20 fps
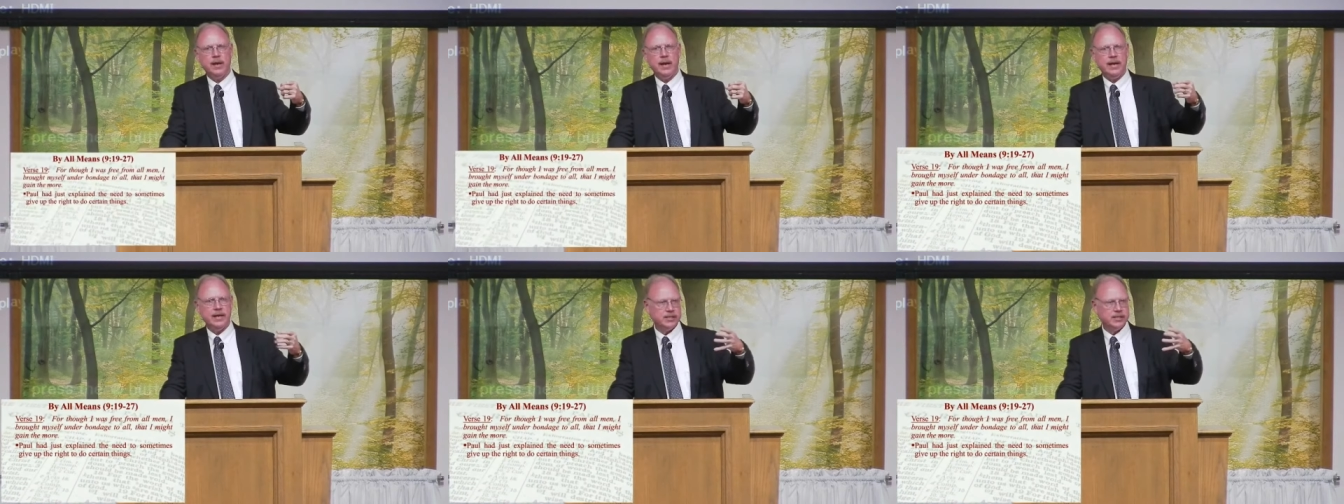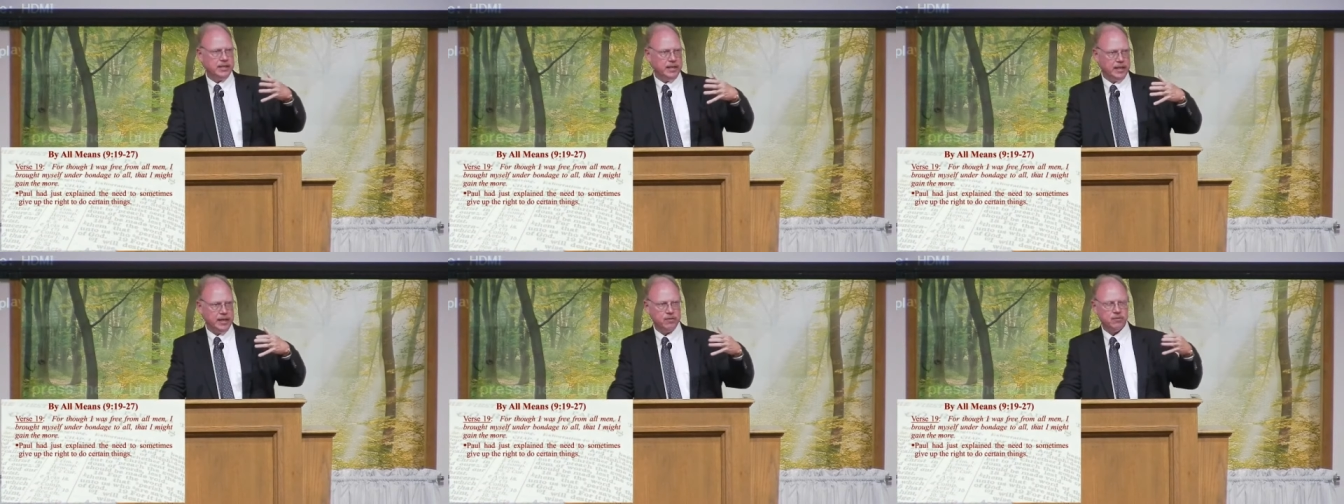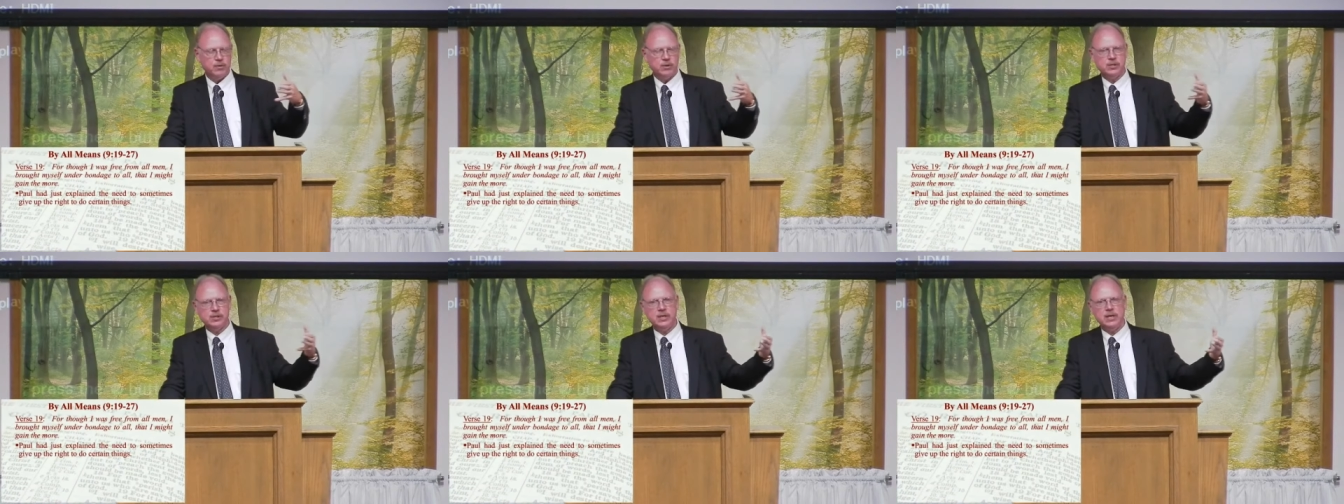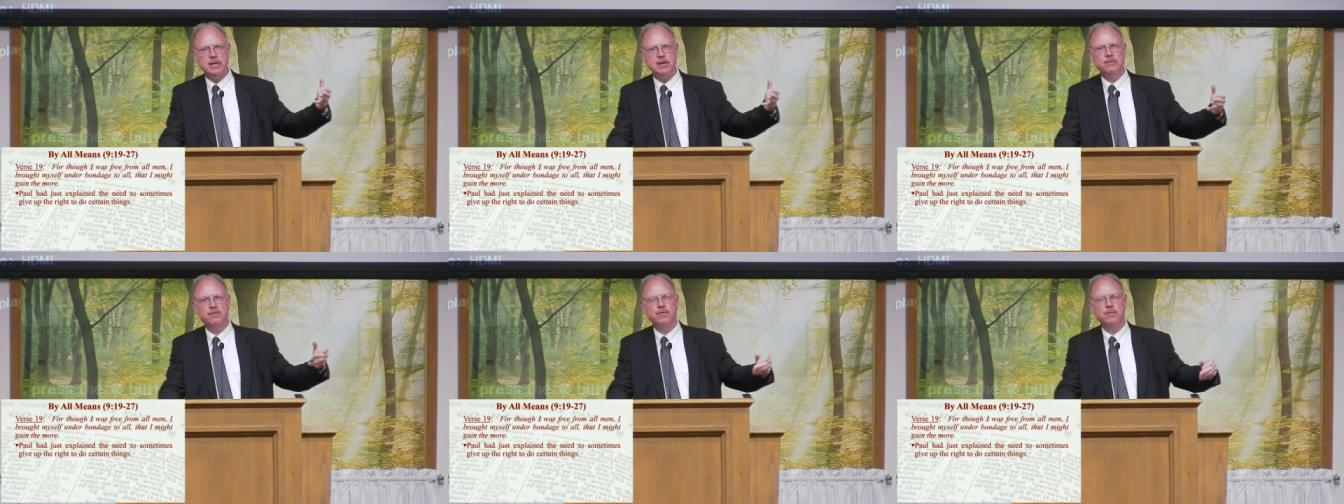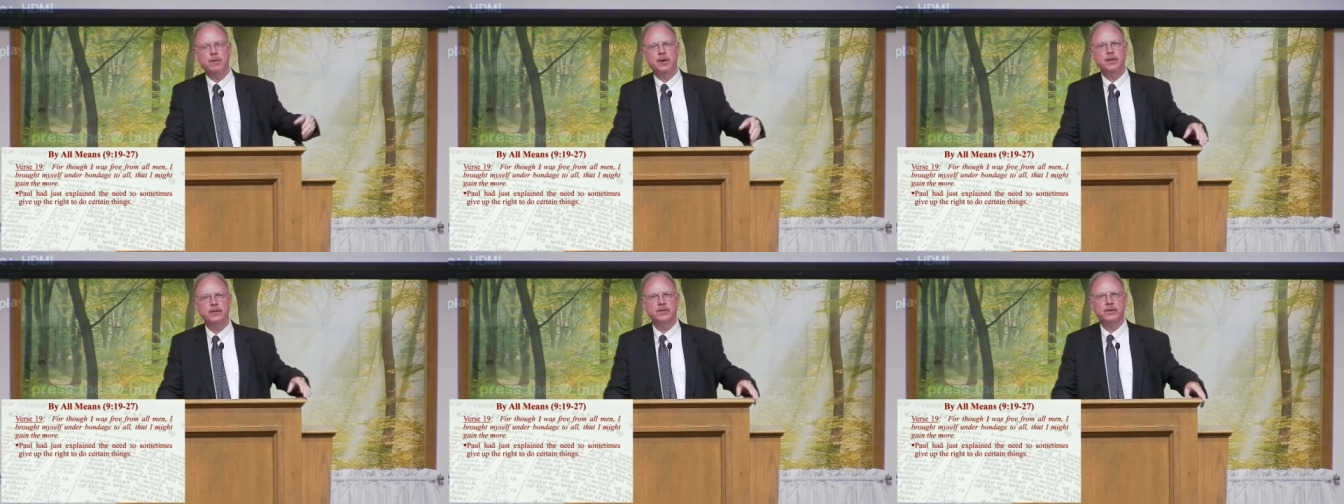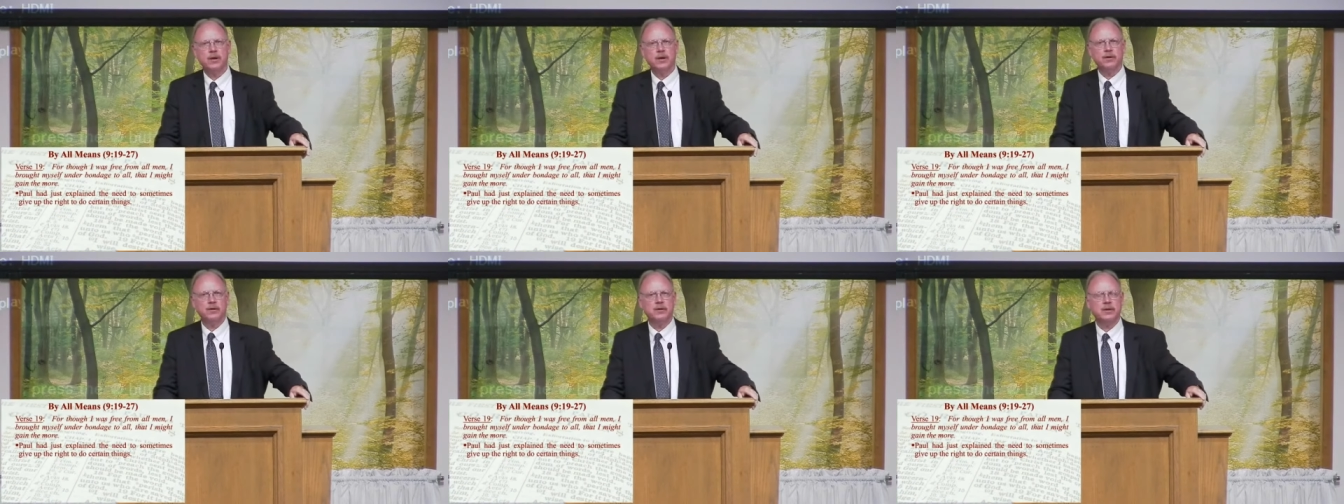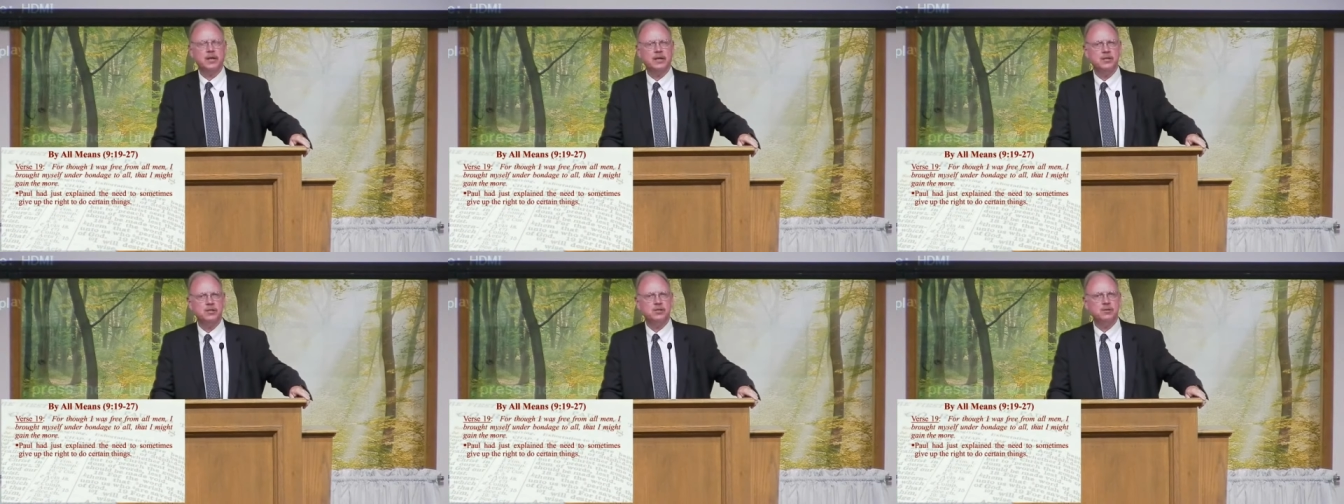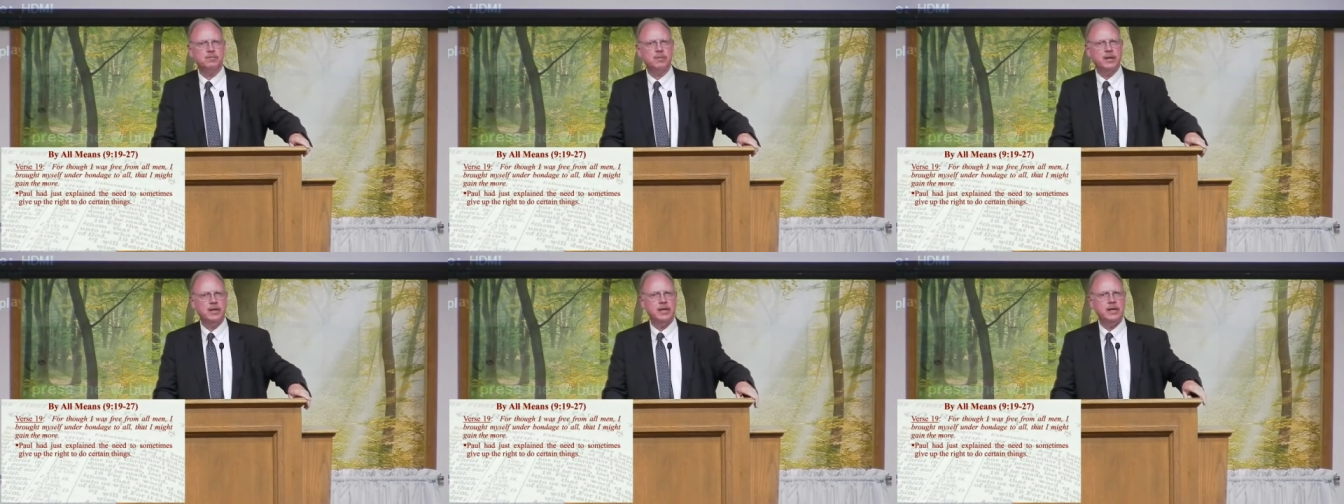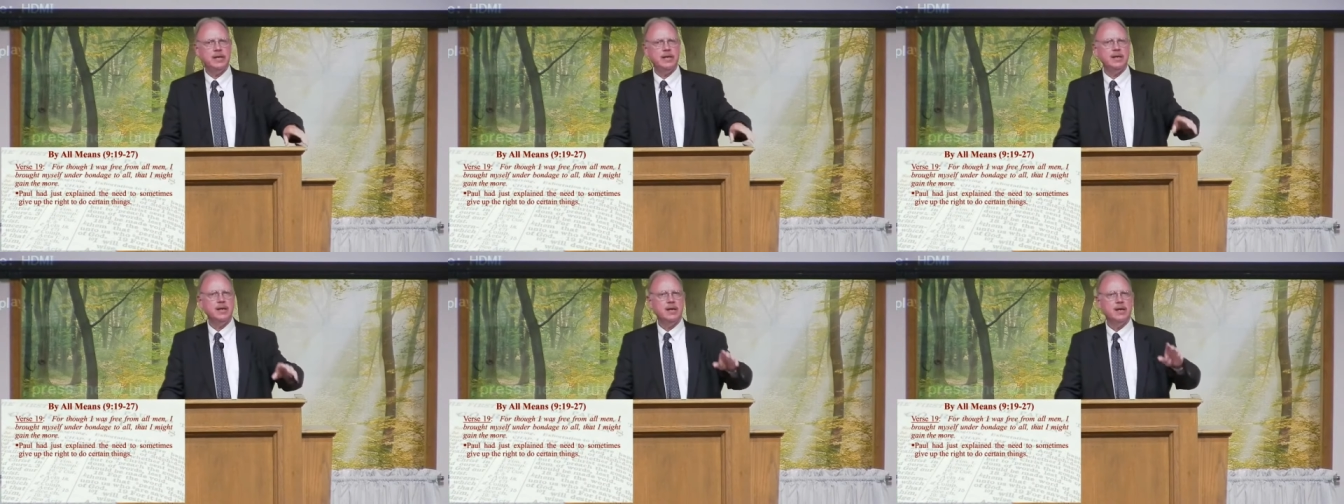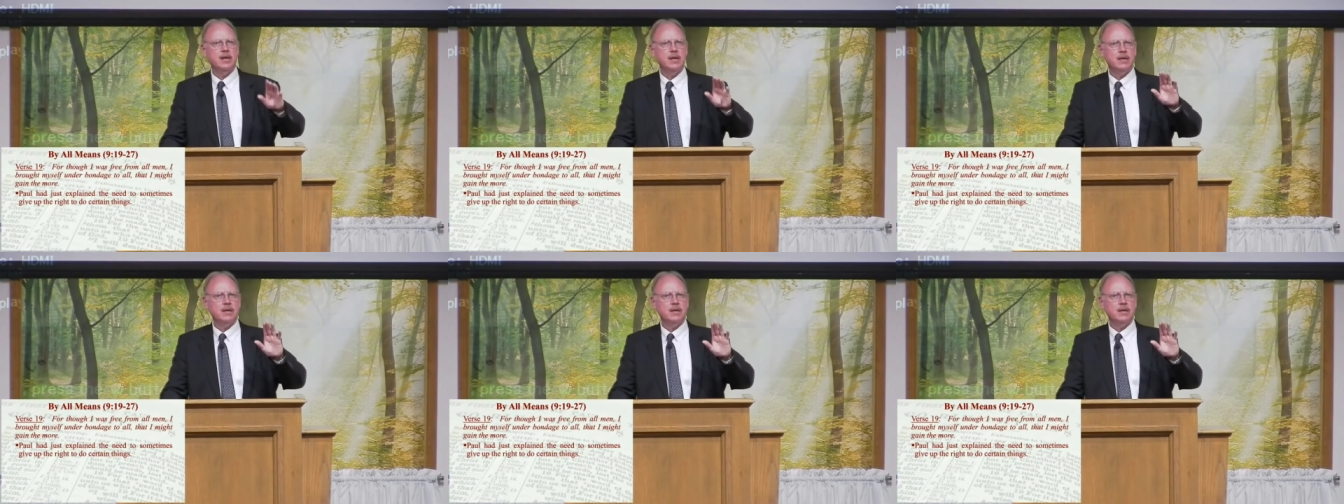as he had received from other congregations, but he